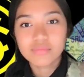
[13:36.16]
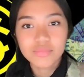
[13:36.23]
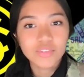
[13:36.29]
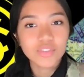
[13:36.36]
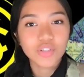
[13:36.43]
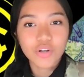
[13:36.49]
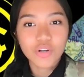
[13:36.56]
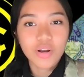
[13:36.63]

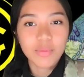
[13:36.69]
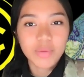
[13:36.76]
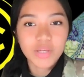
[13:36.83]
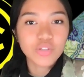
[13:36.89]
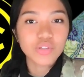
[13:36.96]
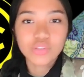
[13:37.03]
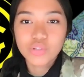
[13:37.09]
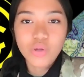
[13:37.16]
you know what I
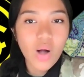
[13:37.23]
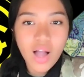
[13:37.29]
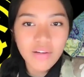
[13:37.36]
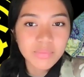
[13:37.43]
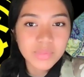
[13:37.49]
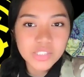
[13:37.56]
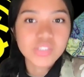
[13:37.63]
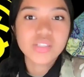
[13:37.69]
mean, you don't
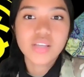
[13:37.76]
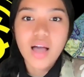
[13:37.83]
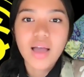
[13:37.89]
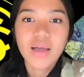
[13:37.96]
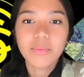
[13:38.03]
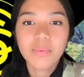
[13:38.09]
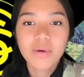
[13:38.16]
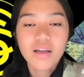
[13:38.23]
have much
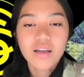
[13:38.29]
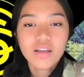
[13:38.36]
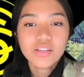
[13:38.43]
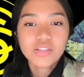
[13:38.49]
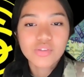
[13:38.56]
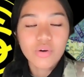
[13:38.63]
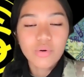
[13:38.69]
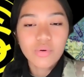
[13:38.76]
time.
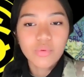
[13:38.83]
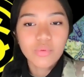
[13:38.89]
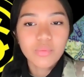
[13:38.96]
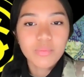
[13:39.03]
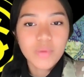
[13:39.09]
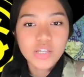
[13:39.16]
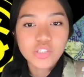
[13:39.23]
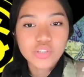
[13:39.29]
So
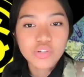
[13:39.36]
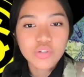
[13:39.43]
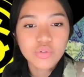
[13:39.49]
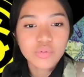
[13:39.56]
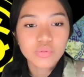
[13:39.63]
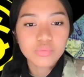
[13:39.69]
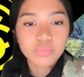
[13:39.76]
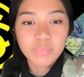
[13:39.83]
make sure
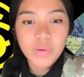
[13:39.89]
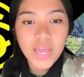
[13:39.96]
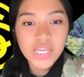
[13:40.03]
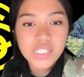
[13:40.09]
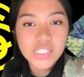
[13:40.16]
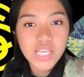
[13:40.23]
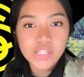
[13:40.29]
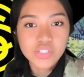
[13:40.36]
you pay
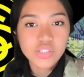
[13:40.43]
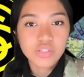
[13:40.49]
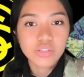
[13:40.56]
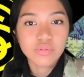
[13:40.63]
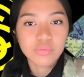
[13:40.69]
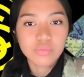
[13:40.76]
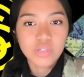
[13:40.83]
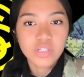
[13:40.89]

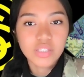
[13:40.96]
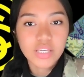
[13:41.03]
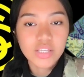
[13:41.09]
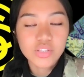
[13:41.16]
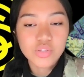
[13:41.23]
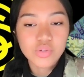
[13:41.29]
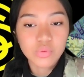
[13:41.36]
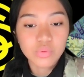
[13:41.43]
attention
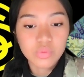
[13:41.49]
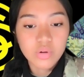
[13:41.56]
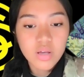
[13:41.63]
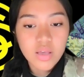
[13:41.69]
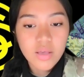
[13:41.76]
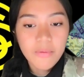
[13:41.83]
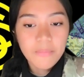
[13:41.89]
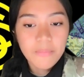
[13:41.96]
really to
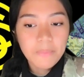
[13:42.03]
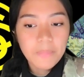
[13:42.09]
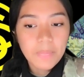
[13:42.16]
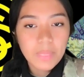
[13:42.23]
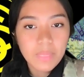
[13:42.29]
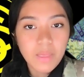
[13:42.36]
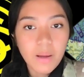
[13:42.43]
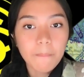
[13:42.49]

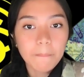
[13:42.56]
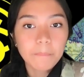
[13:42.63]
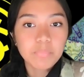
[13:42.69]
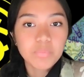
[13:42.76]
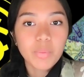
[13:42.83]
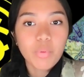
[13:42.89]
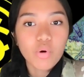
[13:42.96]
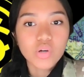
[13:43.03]

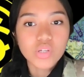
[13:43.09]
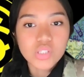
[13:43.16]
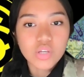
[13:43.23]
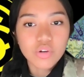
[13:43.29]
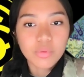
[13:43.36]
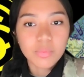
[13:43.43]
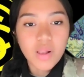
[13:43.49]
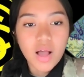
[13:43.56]
the points that
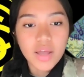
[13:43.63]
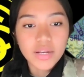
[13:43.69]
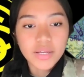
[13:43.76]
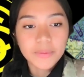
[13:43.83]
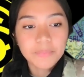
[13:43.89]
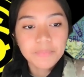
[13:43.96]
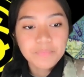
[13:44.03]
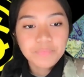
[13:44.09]
you're
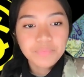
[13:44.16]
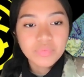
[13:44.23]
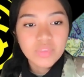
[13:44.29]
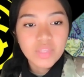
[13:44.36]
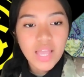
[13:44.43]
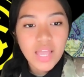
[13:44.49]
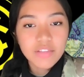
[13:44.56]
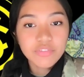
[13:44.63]
plotting,
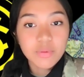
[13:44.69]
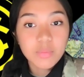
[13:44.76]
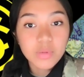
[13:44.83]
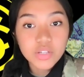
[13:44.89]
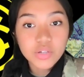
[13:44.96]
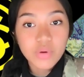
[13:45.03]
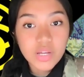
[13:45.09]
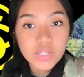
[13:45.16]
and
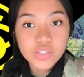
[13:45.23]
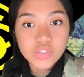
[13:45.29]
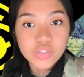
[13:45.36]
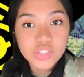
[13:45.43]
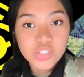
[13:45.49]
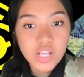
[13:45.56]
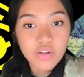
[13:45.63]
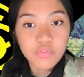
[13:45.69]
familiarize
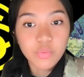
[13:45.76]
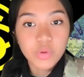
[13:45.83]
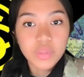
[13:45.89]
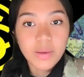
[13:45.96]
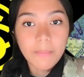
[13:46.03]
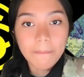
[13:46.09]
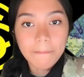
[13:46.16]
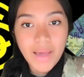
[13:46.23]
yourself with
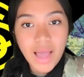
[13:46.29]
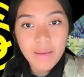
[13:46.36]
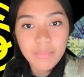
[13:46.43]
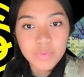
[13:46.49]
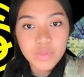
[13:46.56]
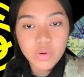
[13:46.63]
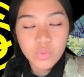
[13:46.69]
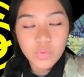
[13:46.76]
the map,
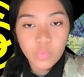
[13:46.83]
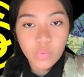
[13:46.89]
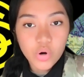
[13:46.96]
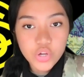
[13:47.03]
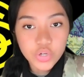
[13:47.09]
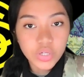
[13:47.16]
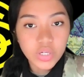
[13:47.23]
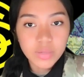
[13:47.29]
where
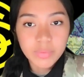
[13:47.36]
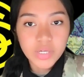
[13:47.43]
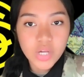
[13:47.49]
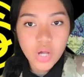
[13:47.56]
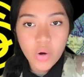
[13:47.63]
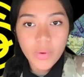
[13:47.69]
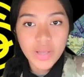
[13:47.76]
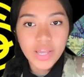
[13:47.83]
you're going to be
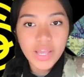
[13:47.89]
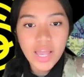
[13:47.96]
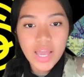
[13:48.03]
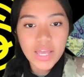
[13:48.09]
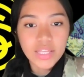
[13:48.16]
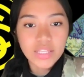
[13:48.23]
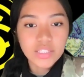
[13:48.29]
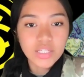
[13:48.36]
going
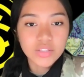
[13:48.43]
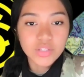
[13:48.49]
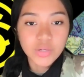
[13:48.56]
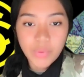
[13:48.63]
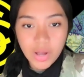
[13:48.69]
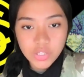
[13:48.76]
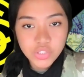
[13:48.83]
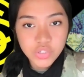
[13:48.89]
and
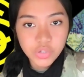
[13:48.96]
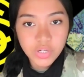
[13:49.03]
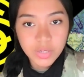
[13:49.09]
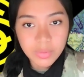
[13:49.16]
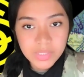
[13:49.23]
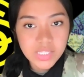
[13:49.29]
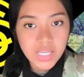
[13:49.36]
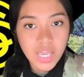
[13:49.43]
the routes you're going
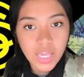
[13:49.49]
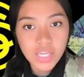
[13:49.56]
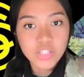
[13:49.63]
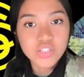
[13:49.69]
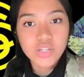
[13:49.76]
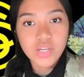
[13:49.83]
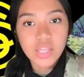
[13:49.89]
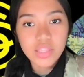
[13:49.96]
to be
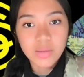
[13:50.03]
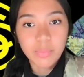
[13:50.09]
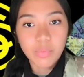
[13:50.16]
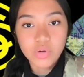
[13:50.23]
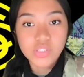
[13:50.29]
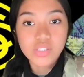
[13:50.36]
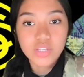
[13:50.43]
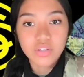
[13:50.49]
taking to get the
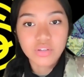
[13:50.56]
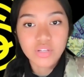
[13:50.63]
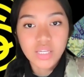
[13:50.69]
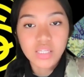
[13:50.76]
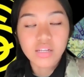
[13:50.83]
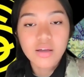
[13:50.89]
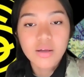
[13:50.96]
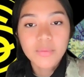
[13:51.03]
points that you
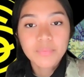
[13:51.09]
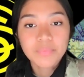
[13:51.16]
need.